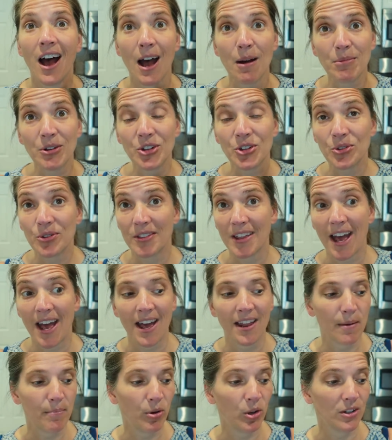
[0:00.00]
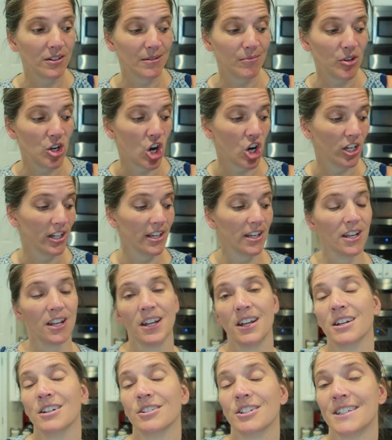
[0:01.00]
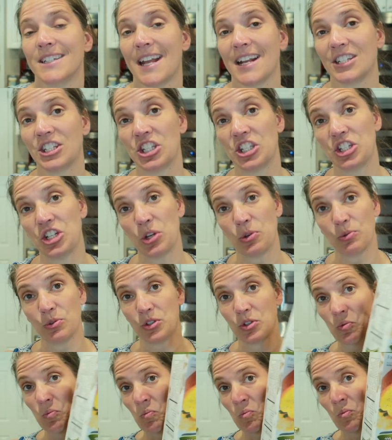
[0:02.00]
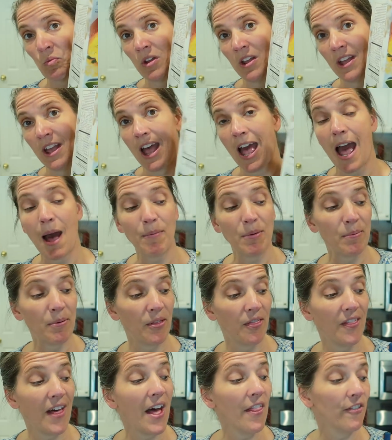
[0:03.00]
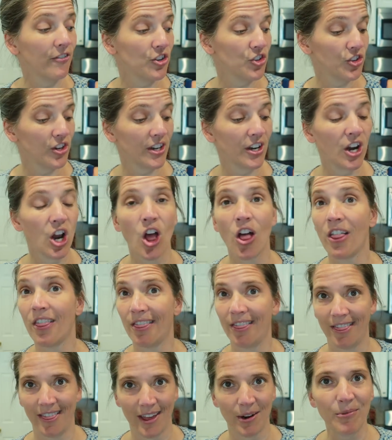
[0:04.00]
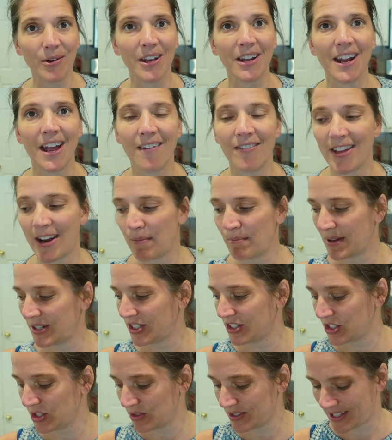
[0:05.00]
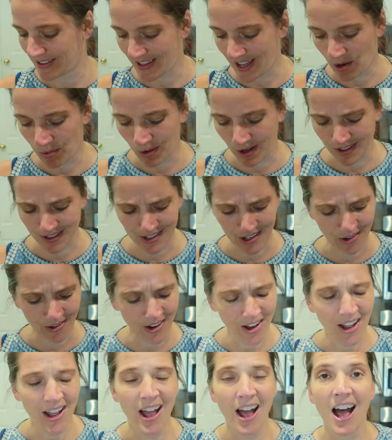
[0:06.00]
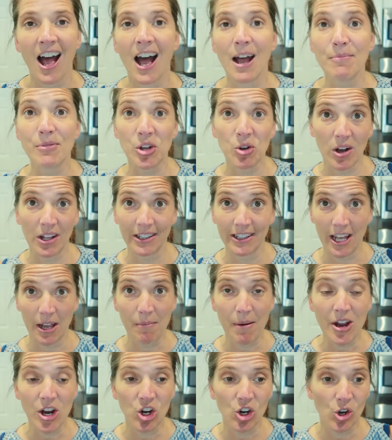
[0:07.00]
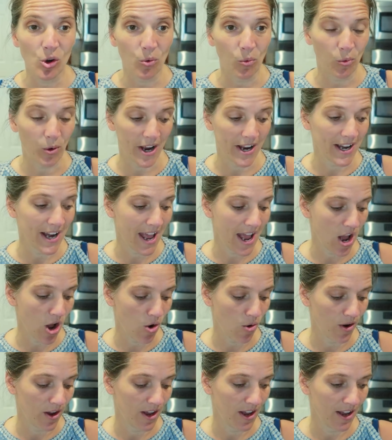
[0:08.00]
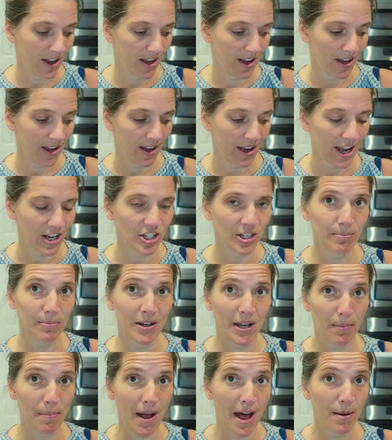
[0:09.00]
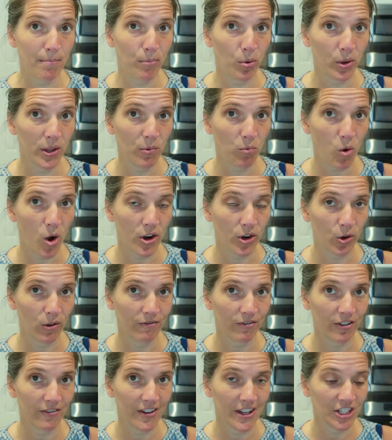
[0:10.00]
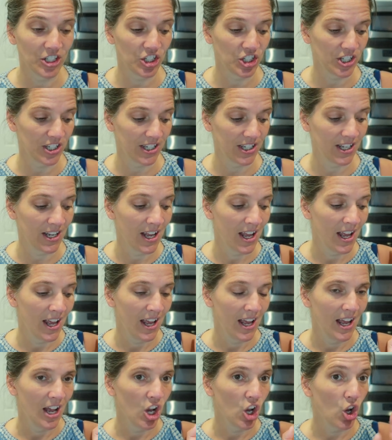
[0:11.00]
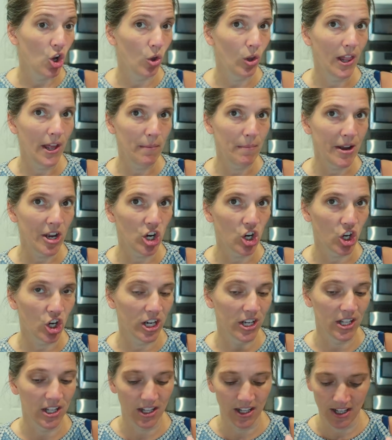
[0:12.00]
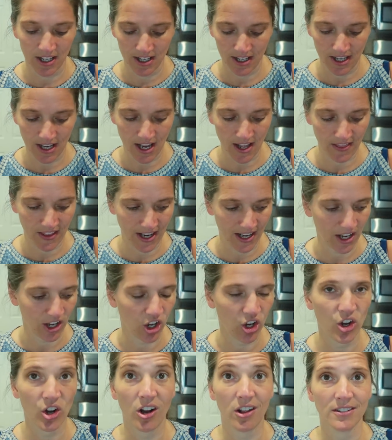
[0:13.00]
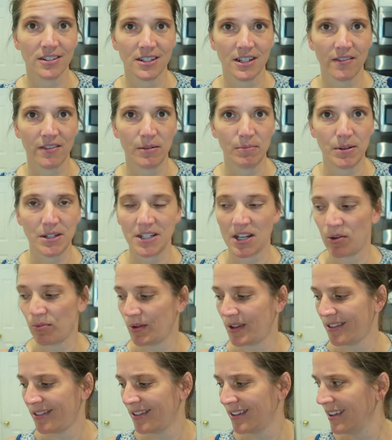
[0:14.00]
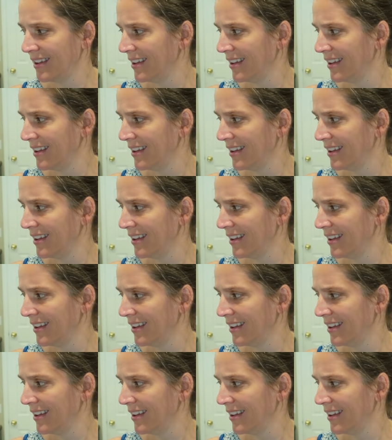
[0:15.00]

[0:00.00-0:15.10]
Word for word: I'm gonna do that and I pull out some garlic Texas toast. I'm gonna put that in the fridge. then we can have that on Monday or Tuesday. That'll work, so I'm gonna go out light my grill right now. Actually, I'm gonna get a pot of boiling water going for fettuccine, go light my grill, and then I can cook all the stuff and be done with